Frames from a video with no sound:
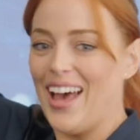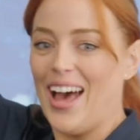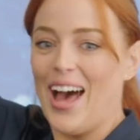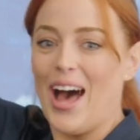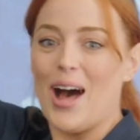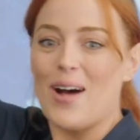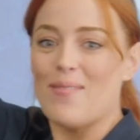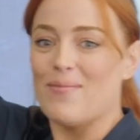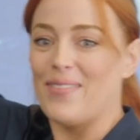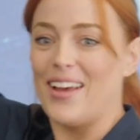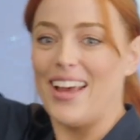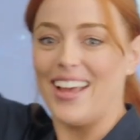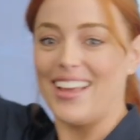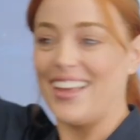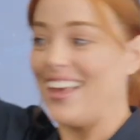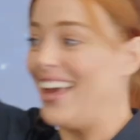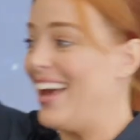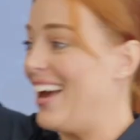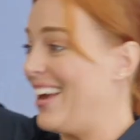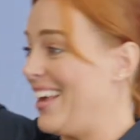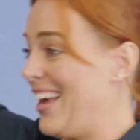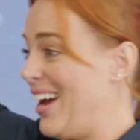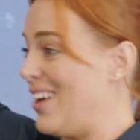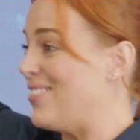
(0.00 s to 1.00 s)

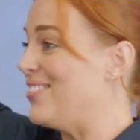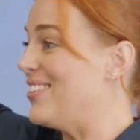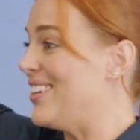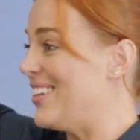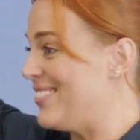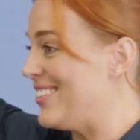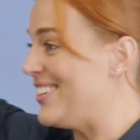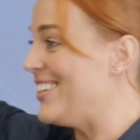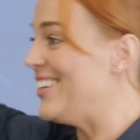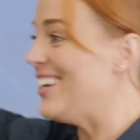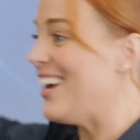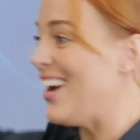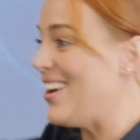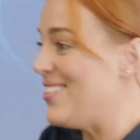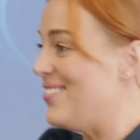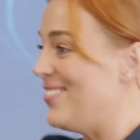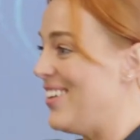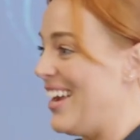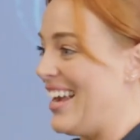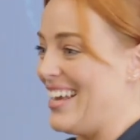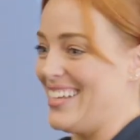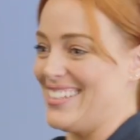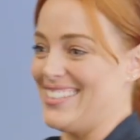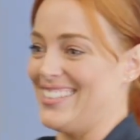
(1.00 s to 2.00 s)
A couple of you,
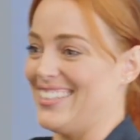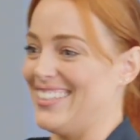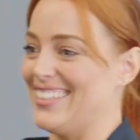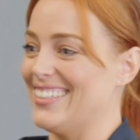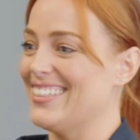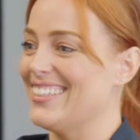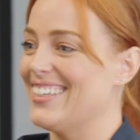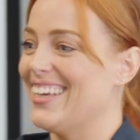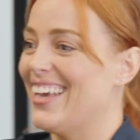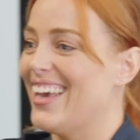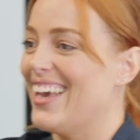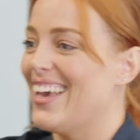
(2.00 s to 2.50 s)
amazing.